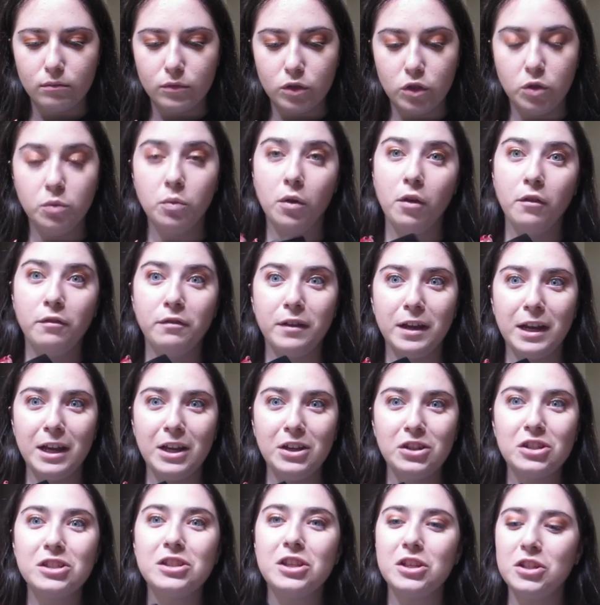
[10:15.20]
Dual
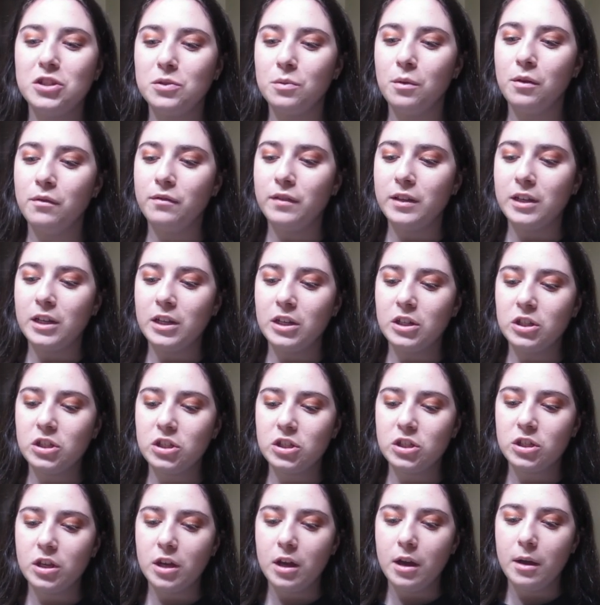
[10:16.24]
Finish
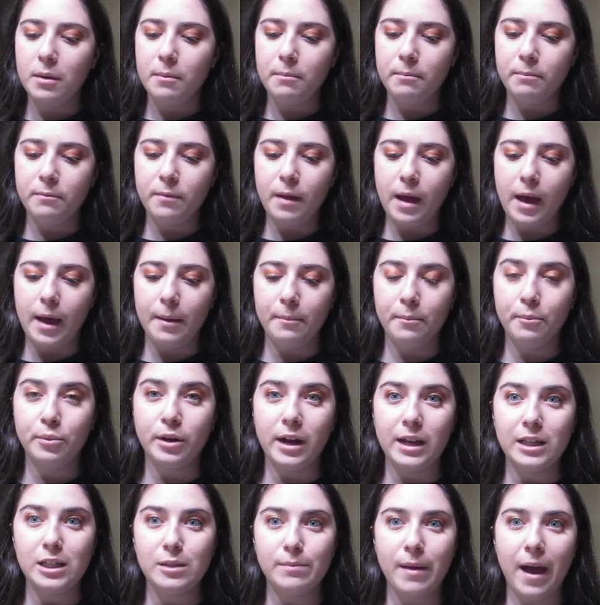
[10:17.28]

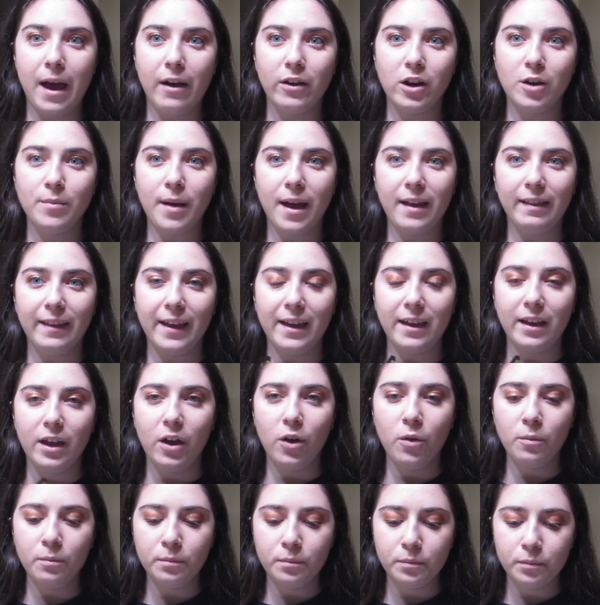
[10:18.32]
pressed powder by
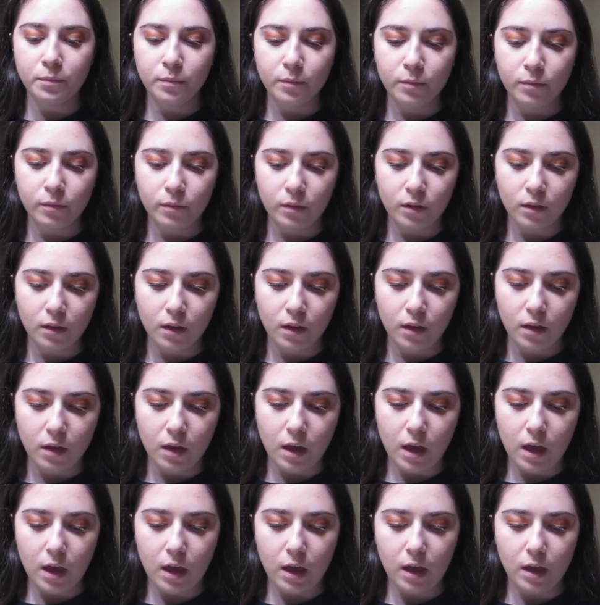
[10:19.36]
Lancome.
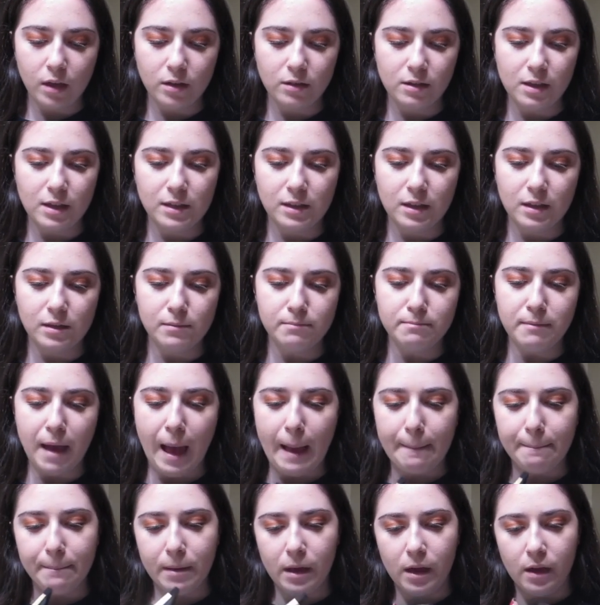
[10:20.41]
And this is
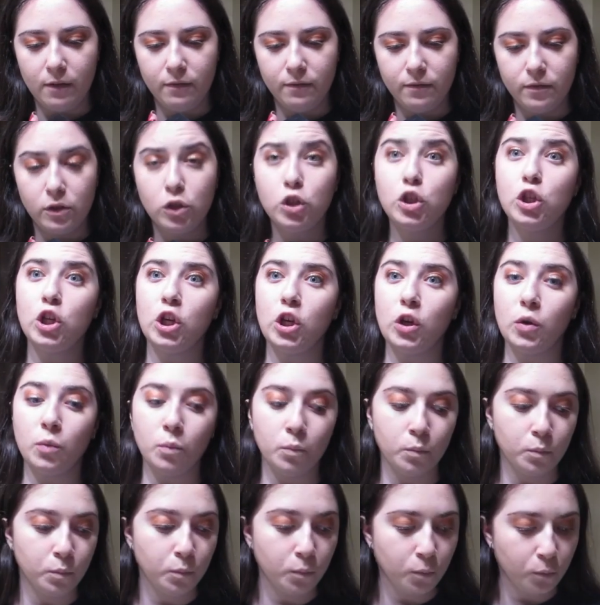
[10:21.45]
Matte Buff 2.
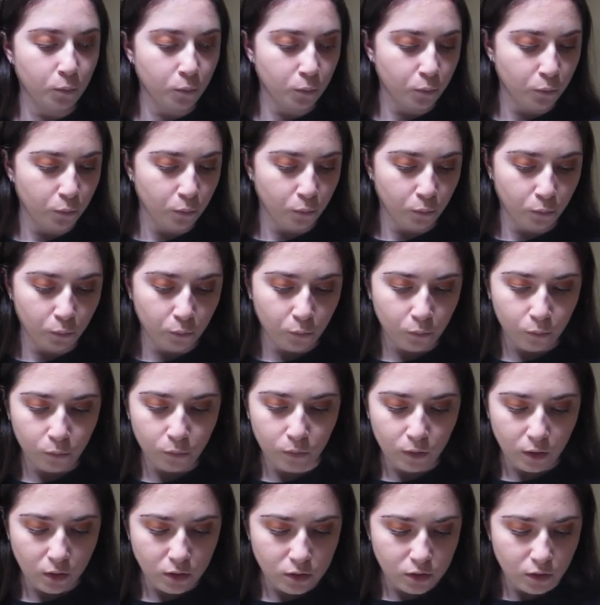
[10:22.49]

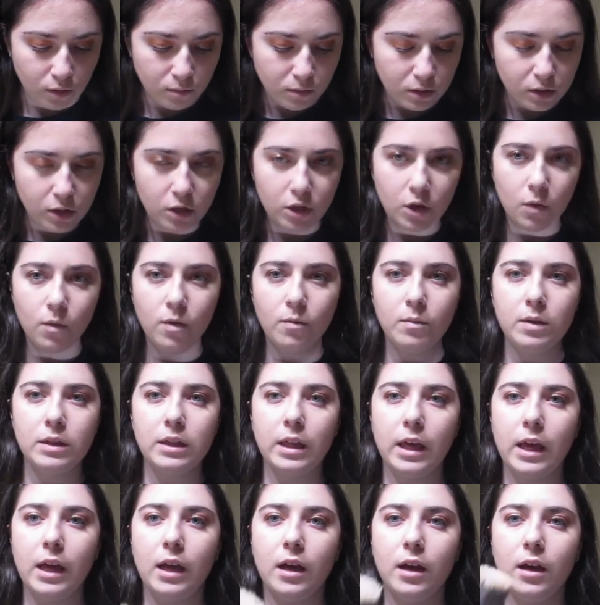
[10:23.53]
So I'm just gonna go in with
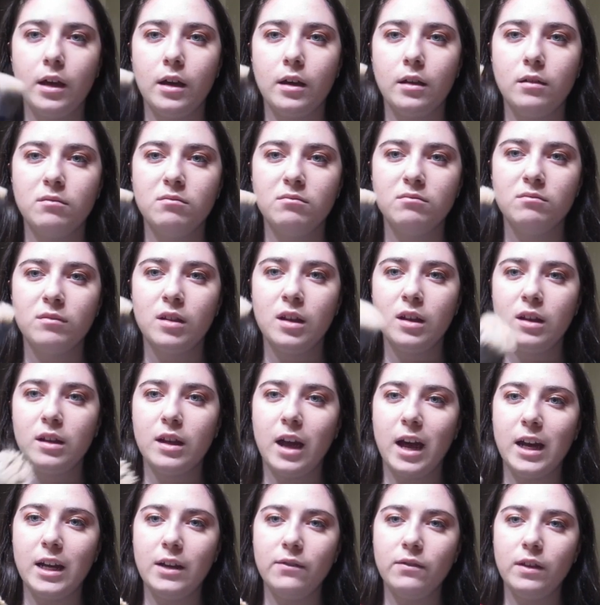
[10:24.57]
like a
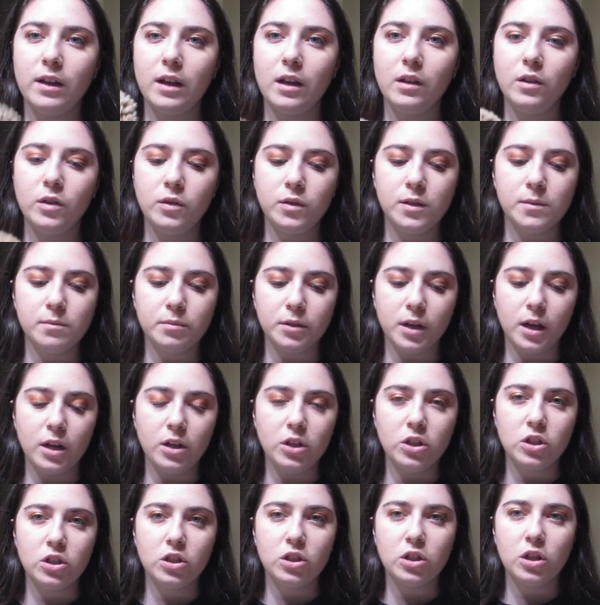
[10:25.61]
kind of like a loose
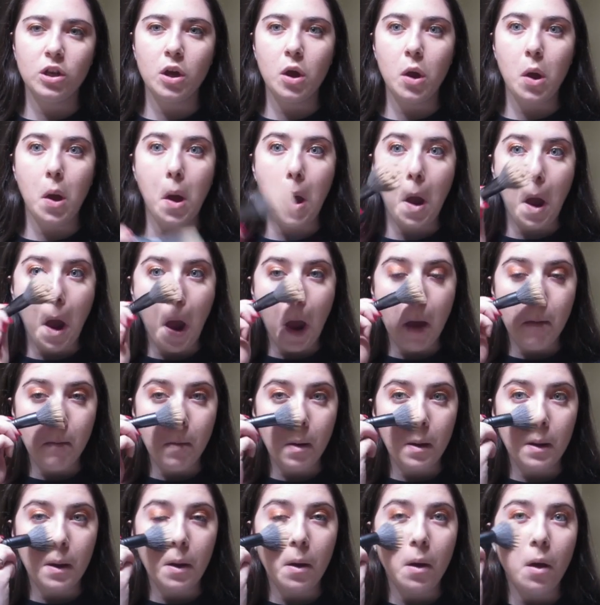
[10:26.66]
brush and
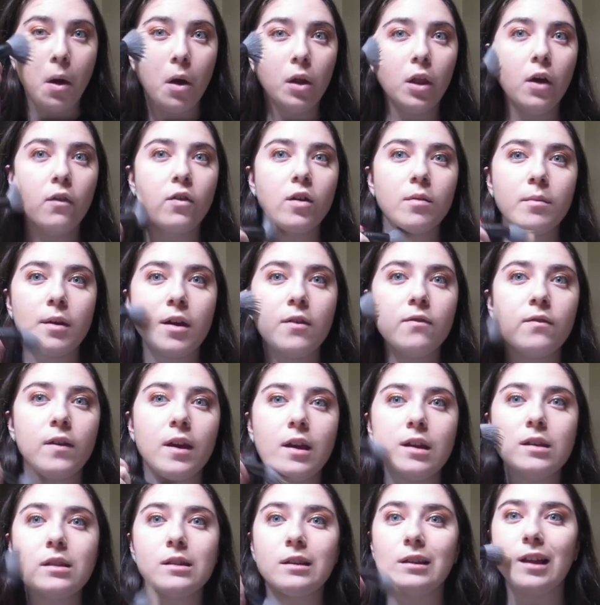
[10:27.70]
put it all over my
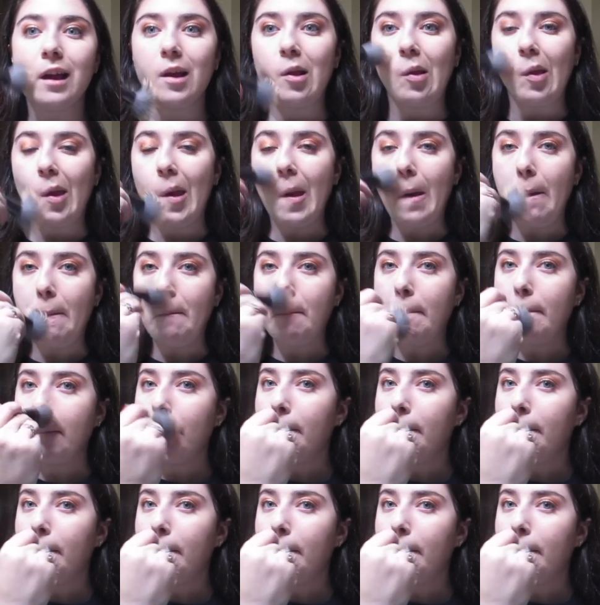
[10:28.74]
face lightly.